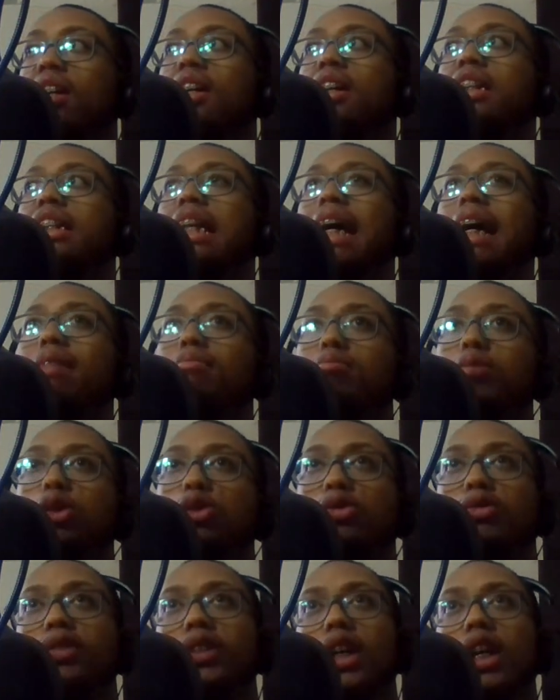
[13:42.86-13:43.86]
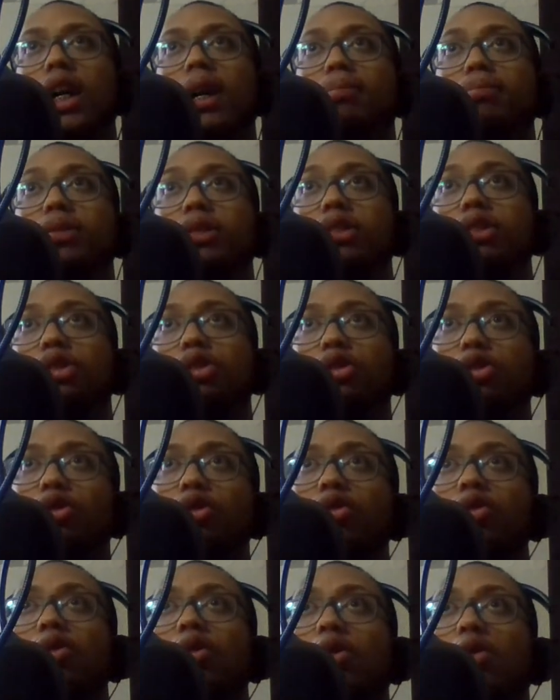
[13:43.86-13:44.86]
they moved up
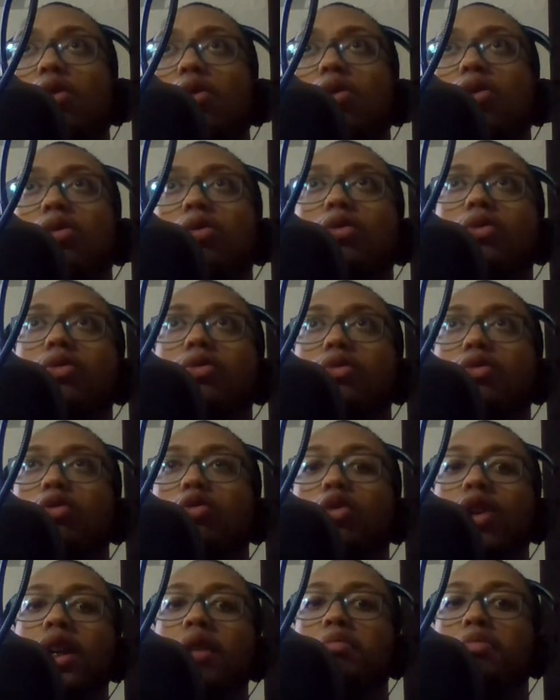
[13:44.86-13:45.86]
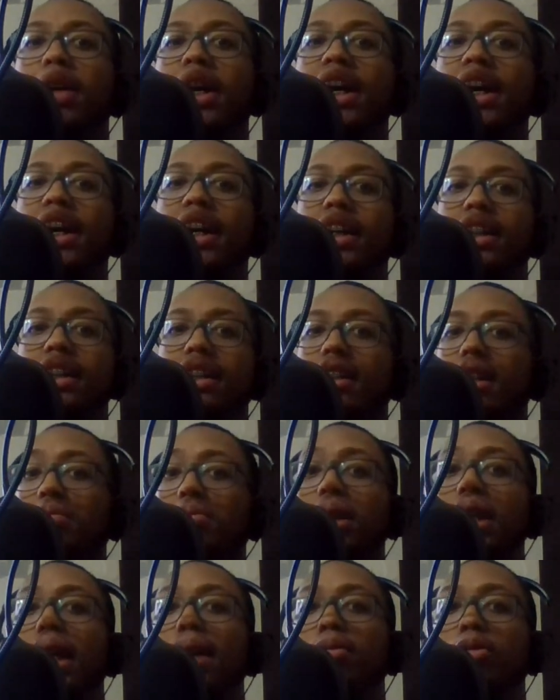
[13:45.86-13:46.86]
to Winnipeg, and then they
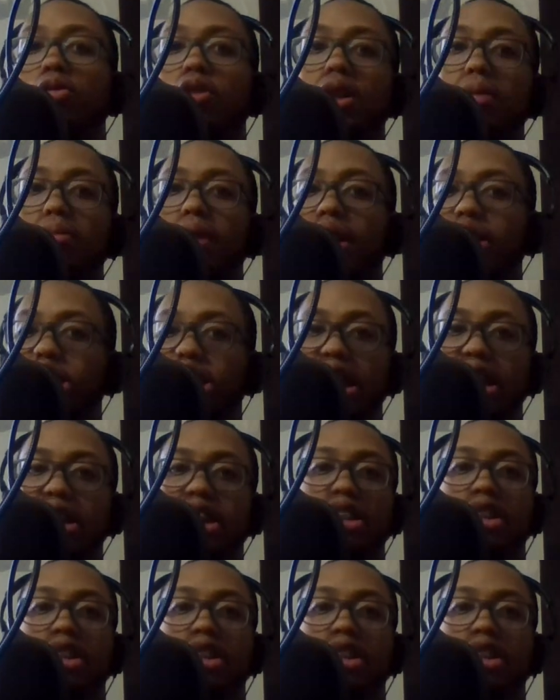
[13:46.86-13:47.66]
became the Winnipeg Jets.